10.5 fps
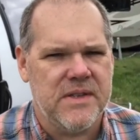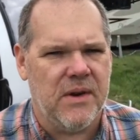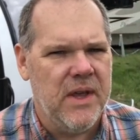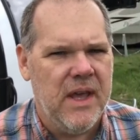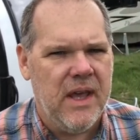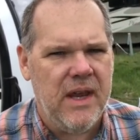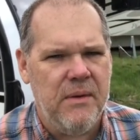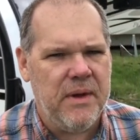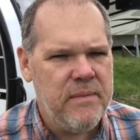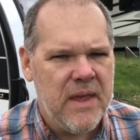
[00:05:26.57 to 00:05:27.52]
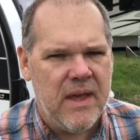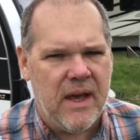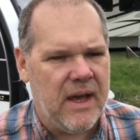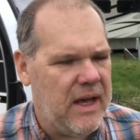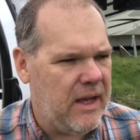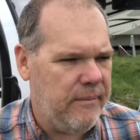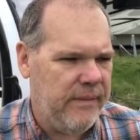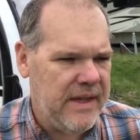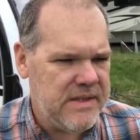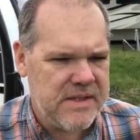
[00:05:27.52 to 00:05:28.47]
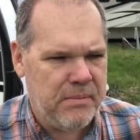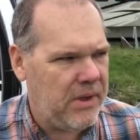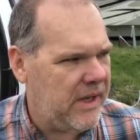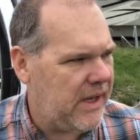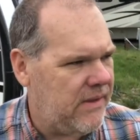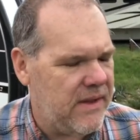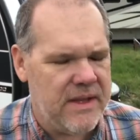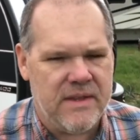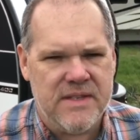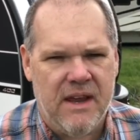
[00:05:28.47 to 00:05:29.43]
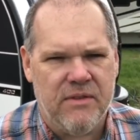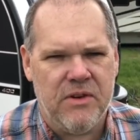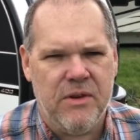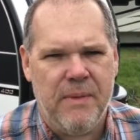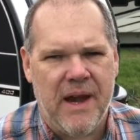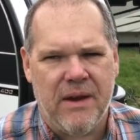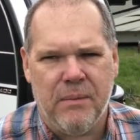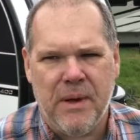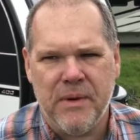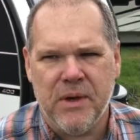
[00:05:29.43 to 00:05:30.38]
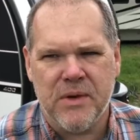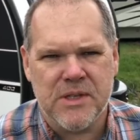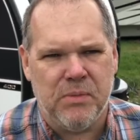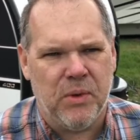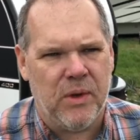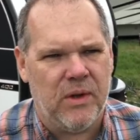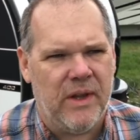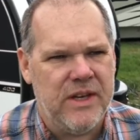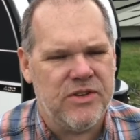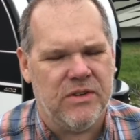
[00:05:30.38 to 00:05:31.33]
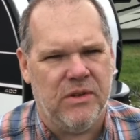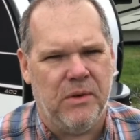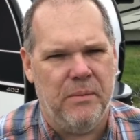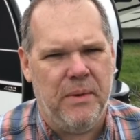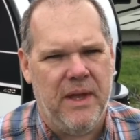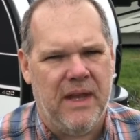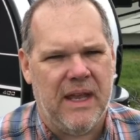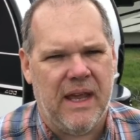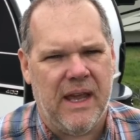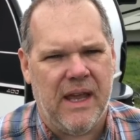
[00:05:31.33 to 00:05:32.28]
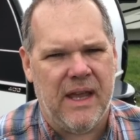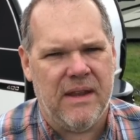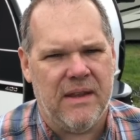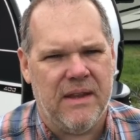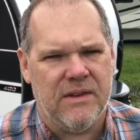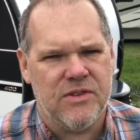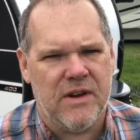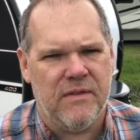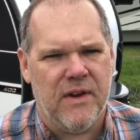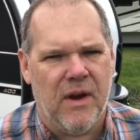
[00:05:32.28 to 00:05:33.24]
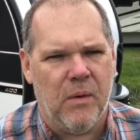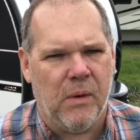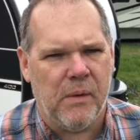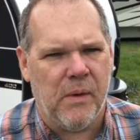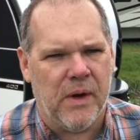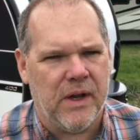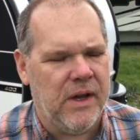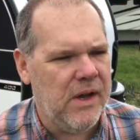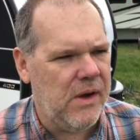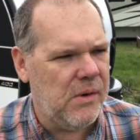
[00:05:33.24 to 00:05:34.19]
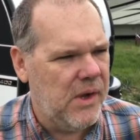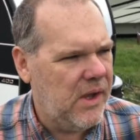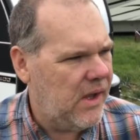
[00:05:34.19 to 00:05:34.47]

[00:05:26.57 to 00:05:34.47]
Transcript: So anyway, um, that's the plan. Then this afternoon, Patty, I'll probably go explore Glacier a little bit and then try to figure out where we want to go.